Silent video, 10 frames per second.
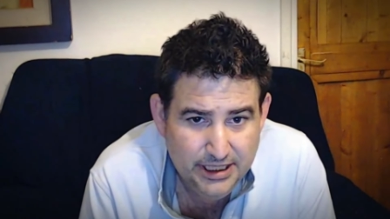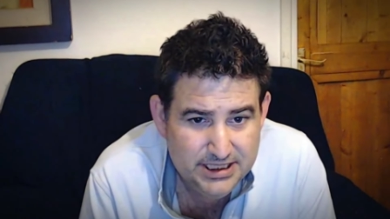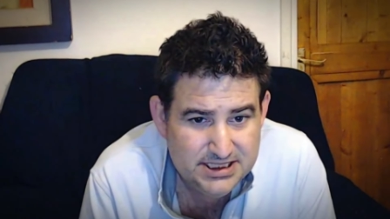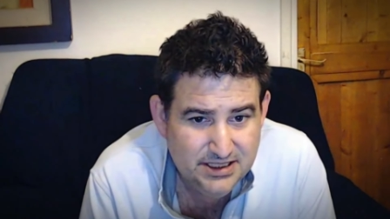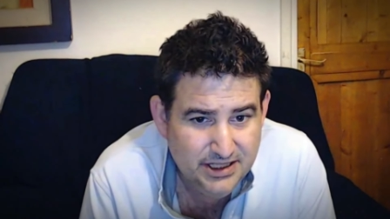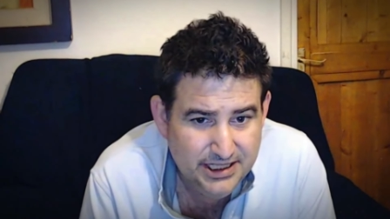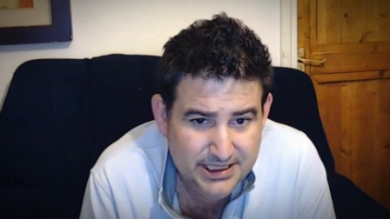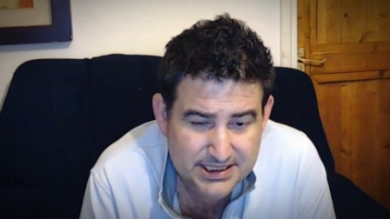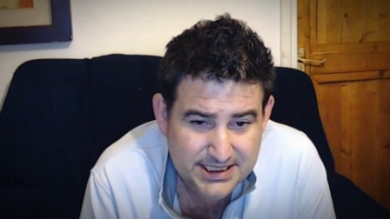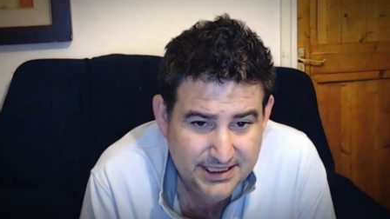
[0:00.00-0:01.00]
It's slightly
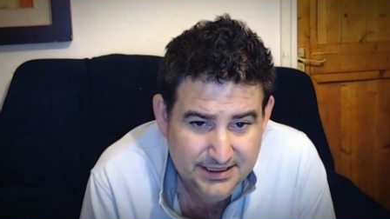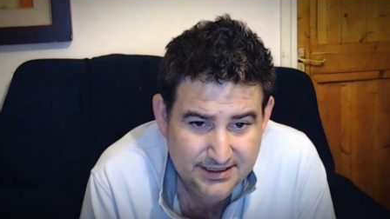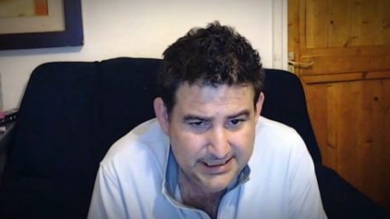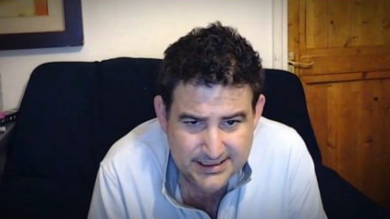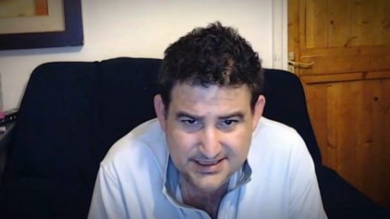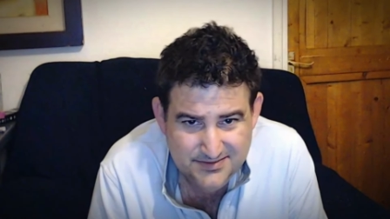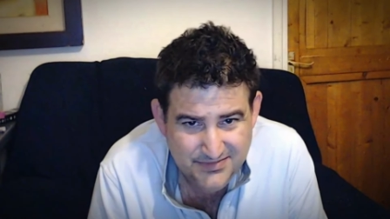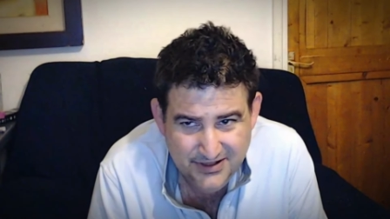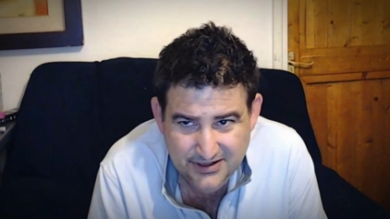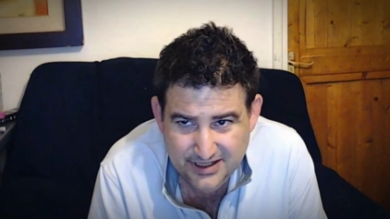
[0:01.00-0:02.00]
insane. It doesn't
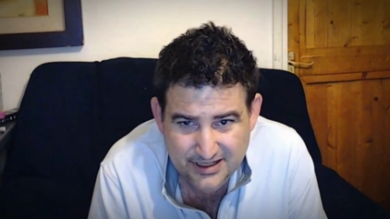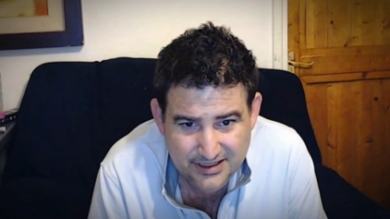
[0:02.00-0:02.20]
work.